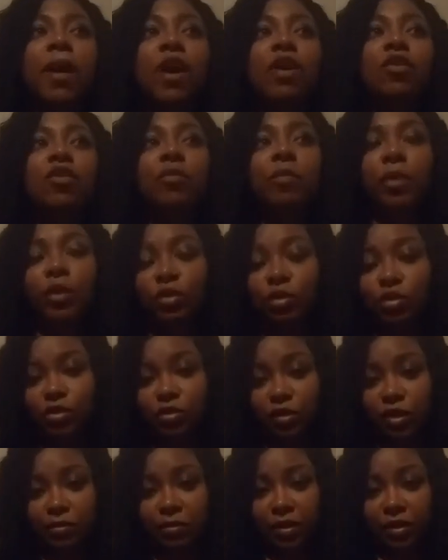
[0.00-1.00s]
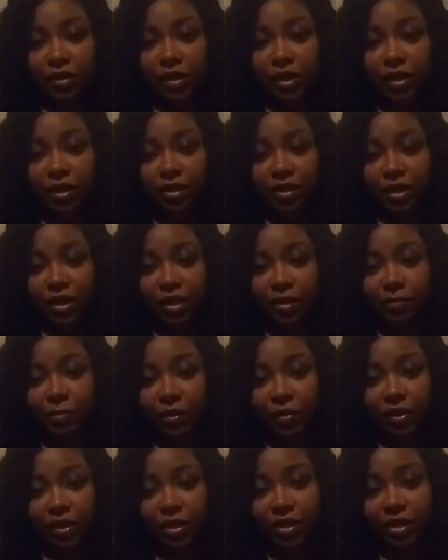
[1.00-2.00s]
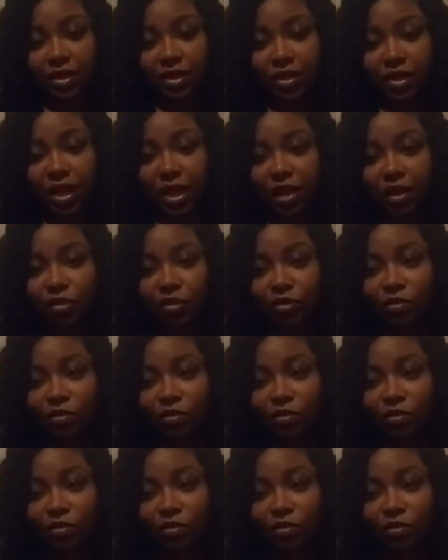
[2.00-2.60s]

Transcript: own personal experience and experiences that,